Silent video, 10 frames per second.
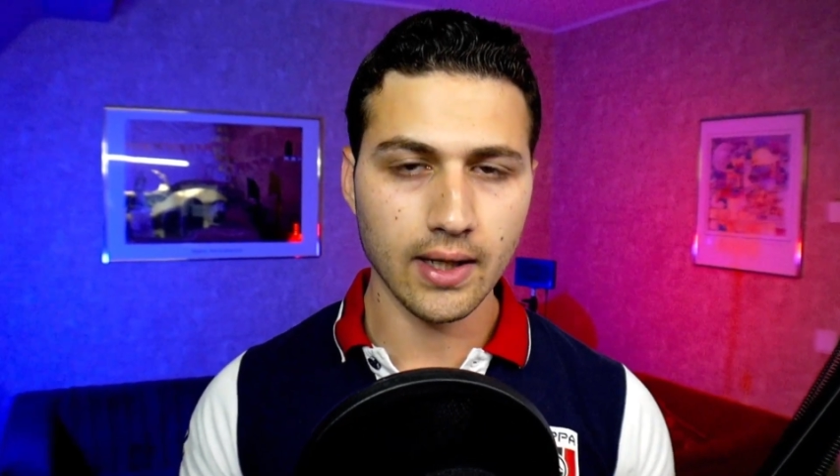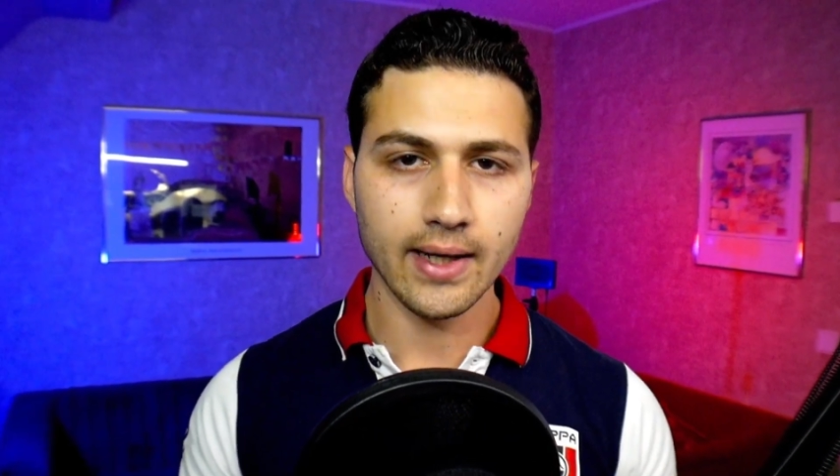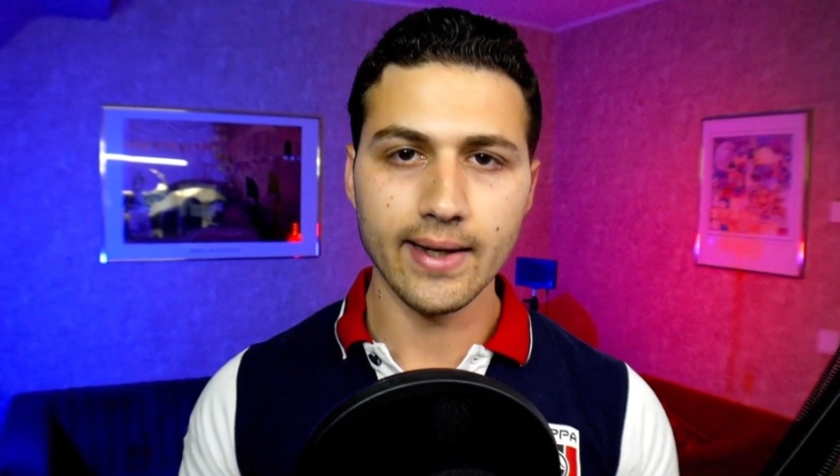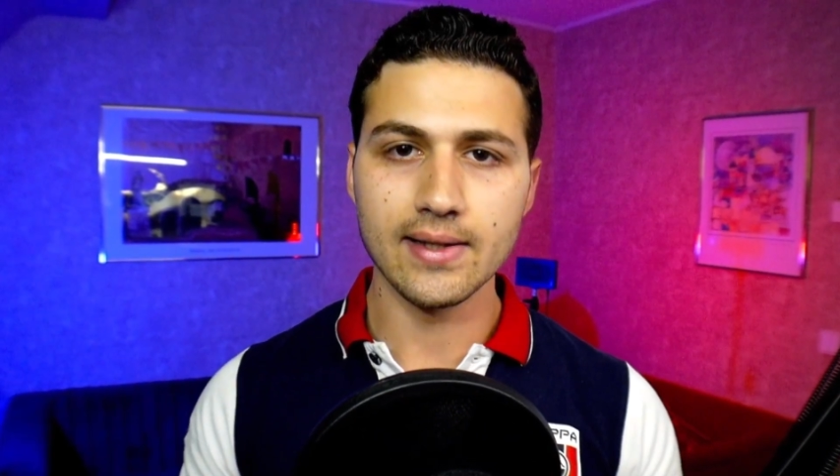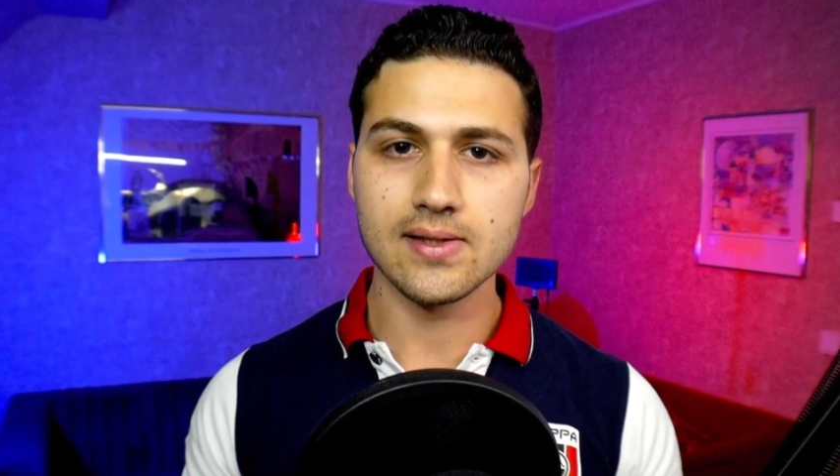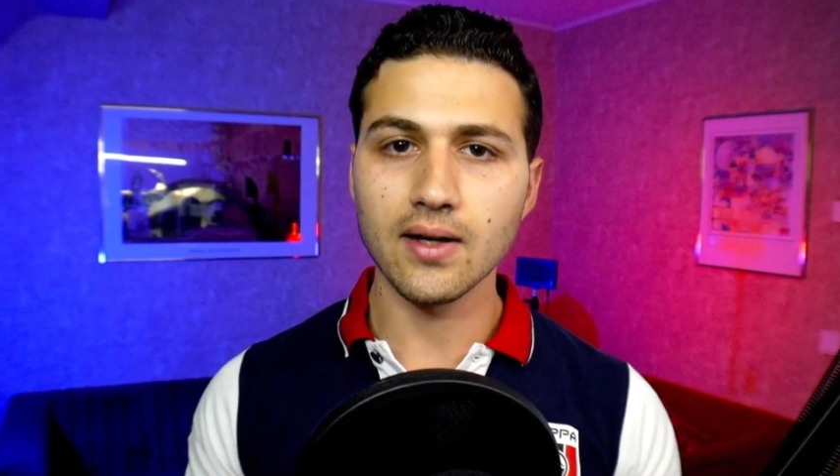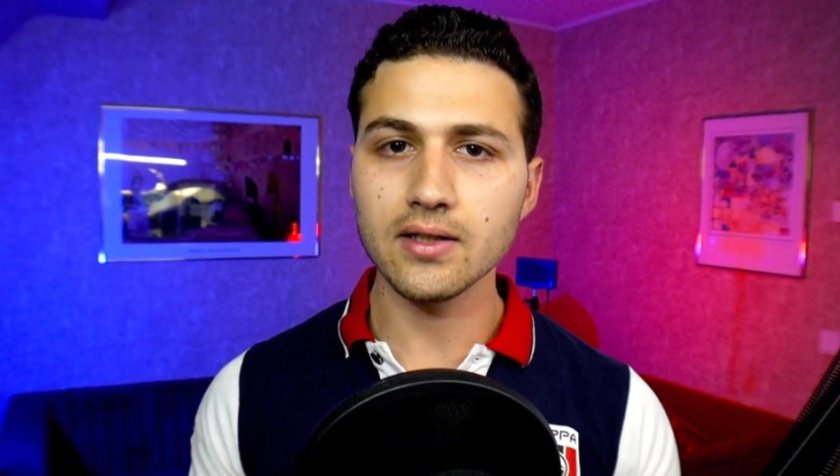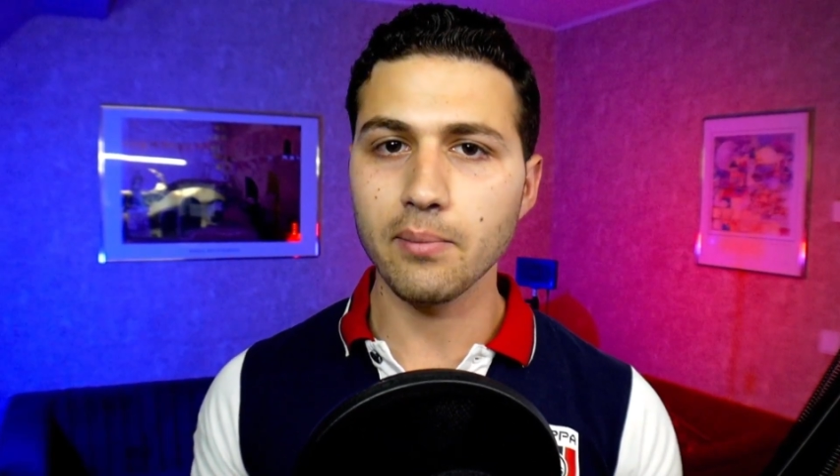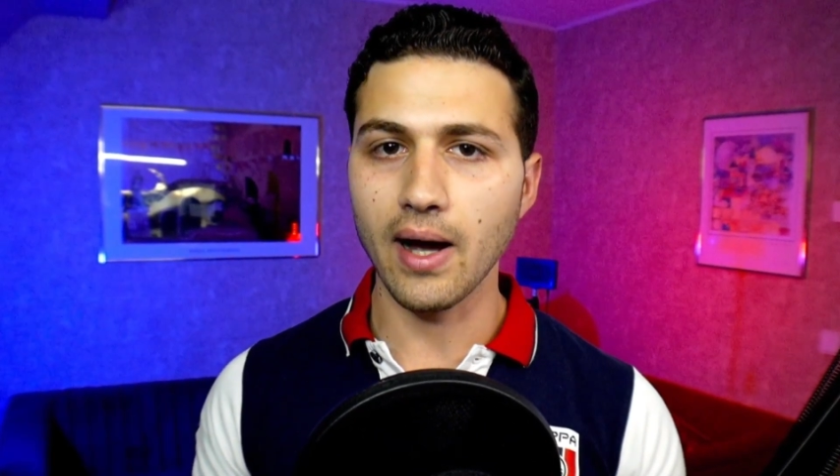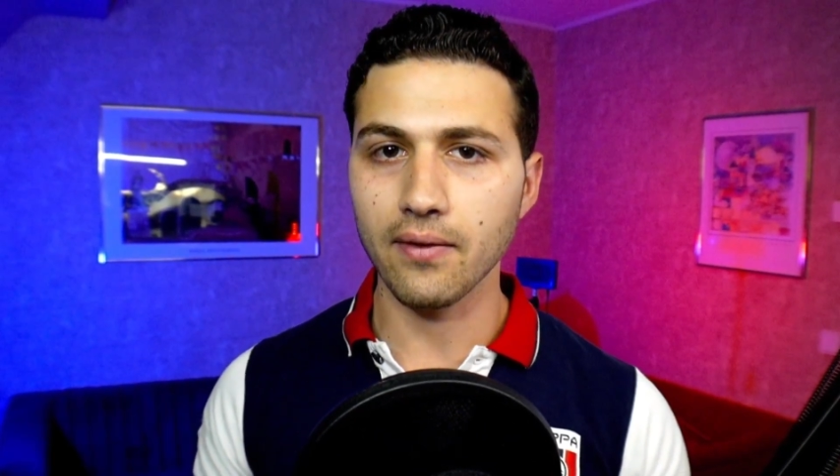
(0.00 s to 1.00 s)
it's not a
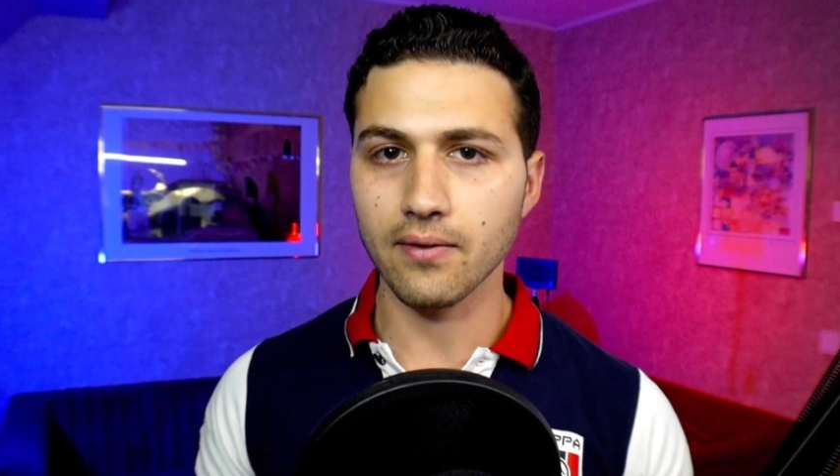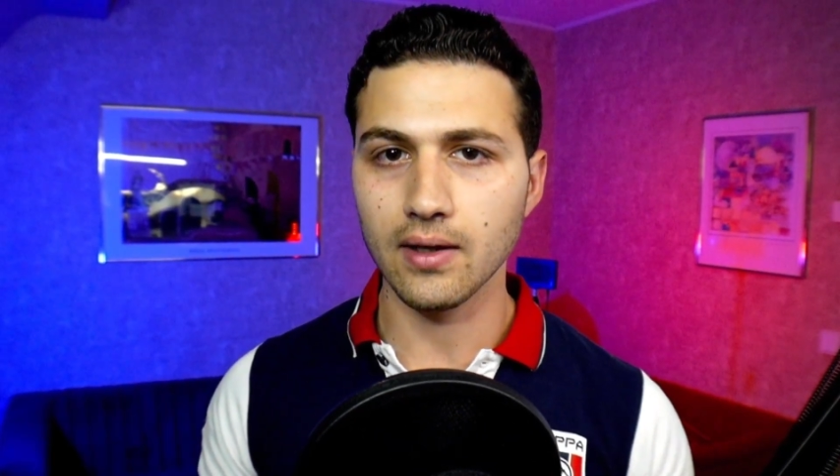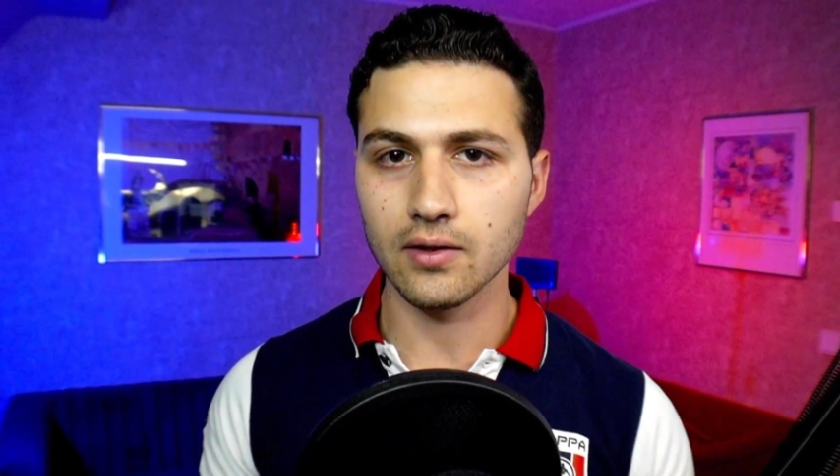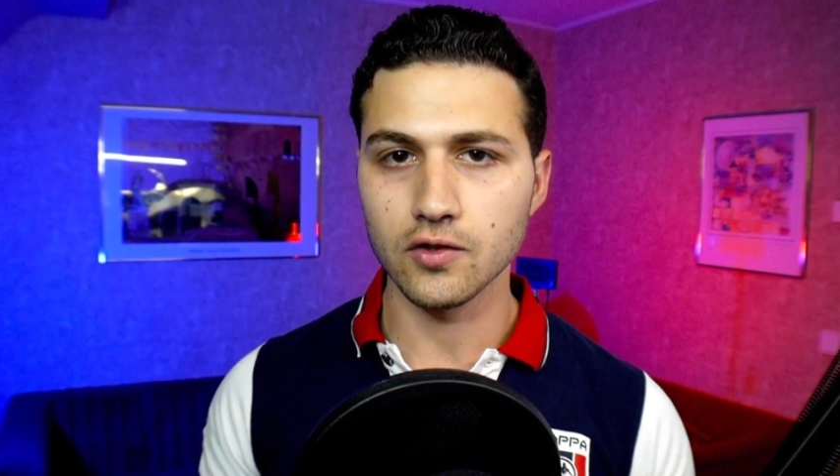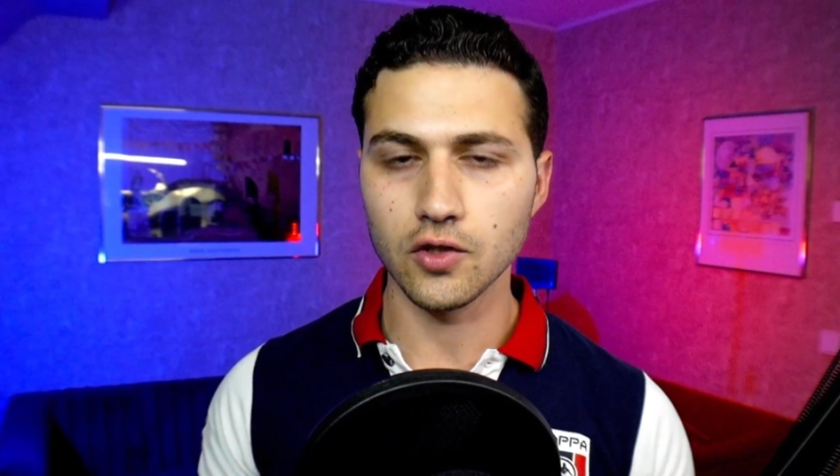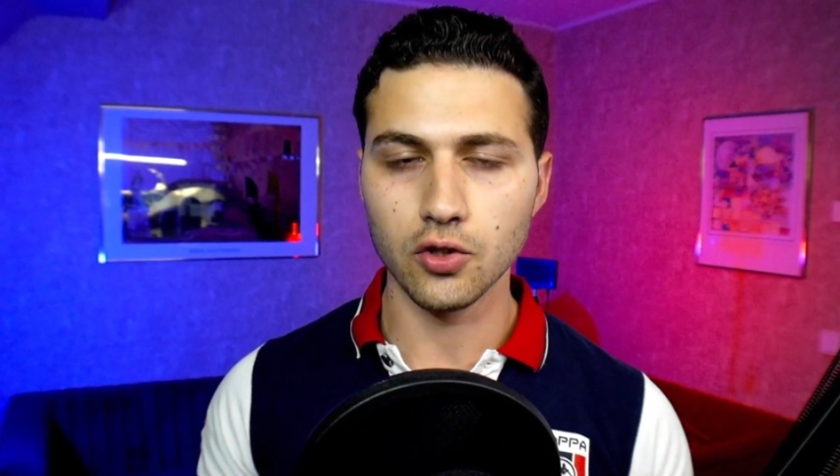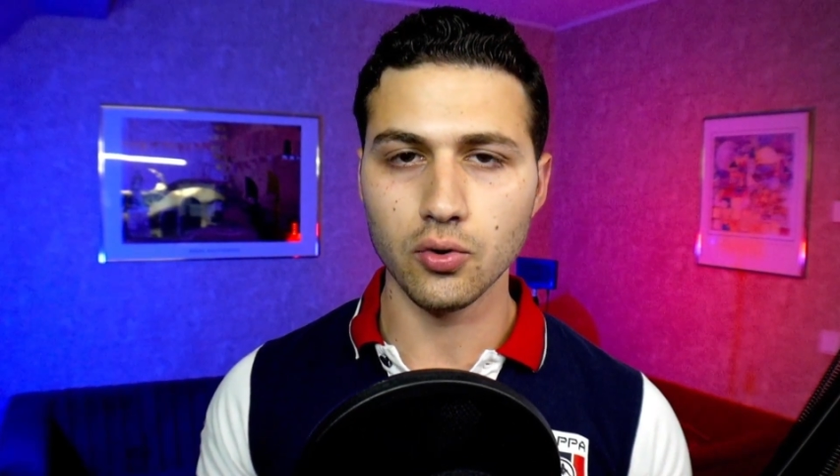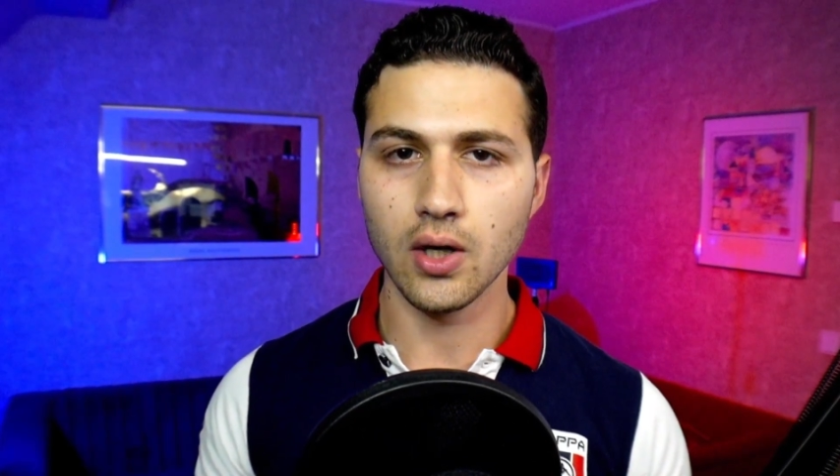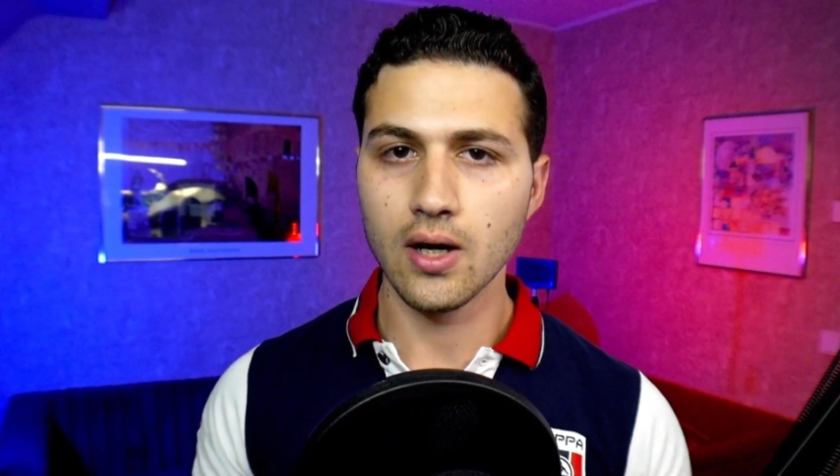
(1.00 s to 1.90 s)
bad thing to